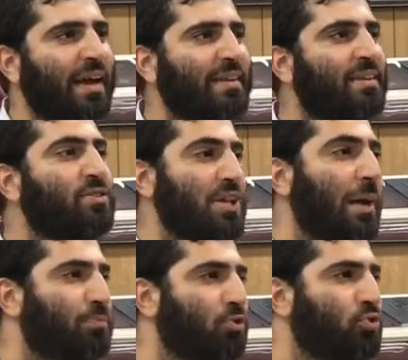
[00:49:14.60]
In
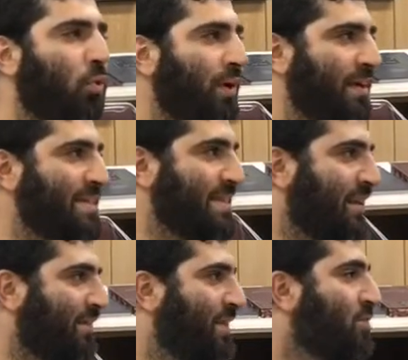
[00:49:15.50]
chapter
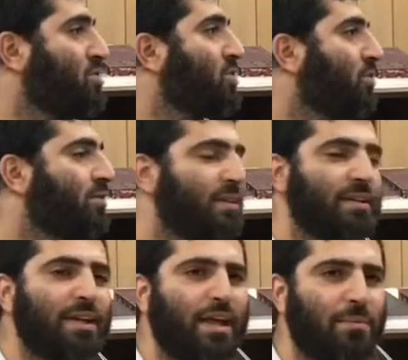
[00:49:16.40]
27, there's
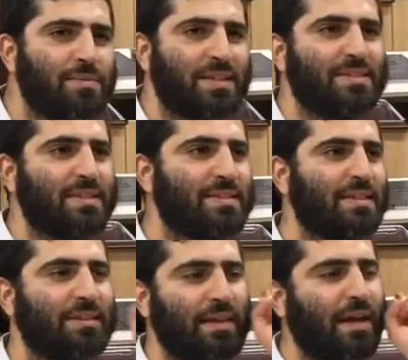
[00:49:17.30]
13 names. It says
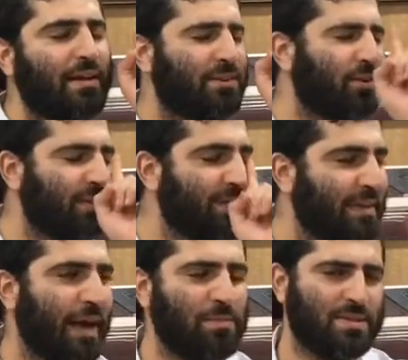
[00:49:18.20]
uh, 13
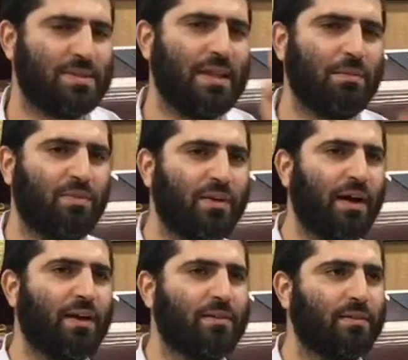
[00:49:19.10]
times is the name of
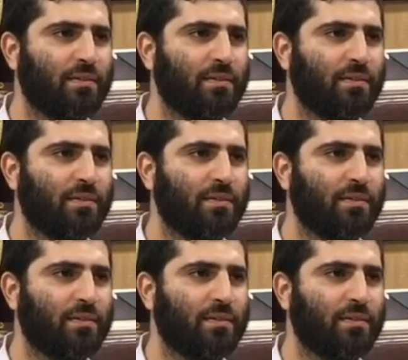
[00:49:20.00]
God.